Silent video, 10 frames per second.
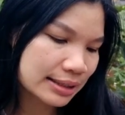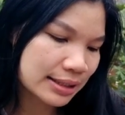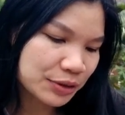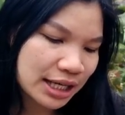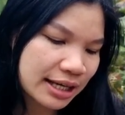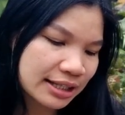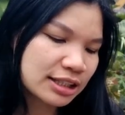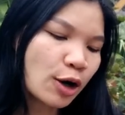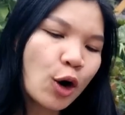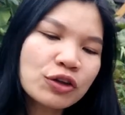So yeah,
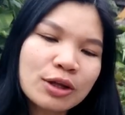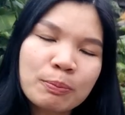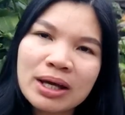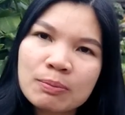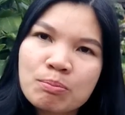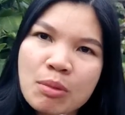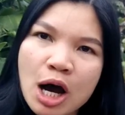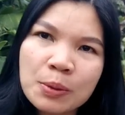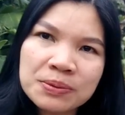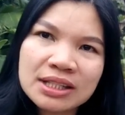they on the big
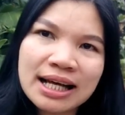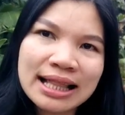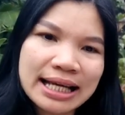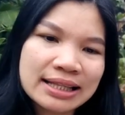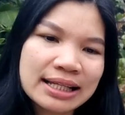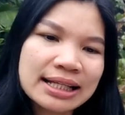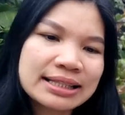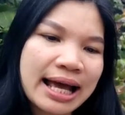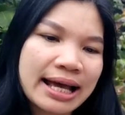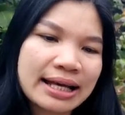bulbs like
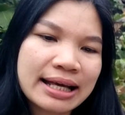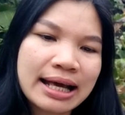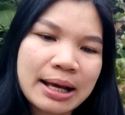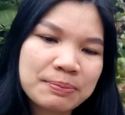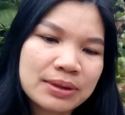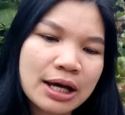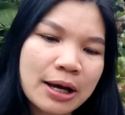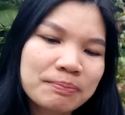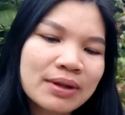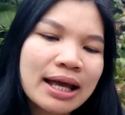this, I kept
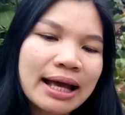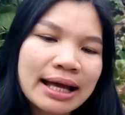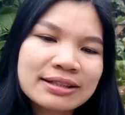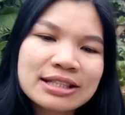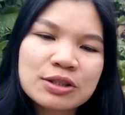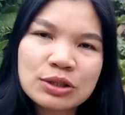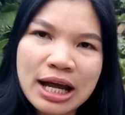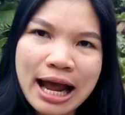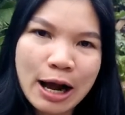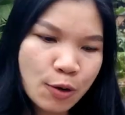them until
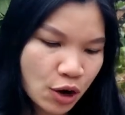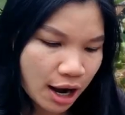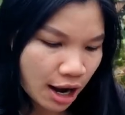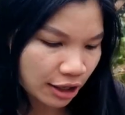now.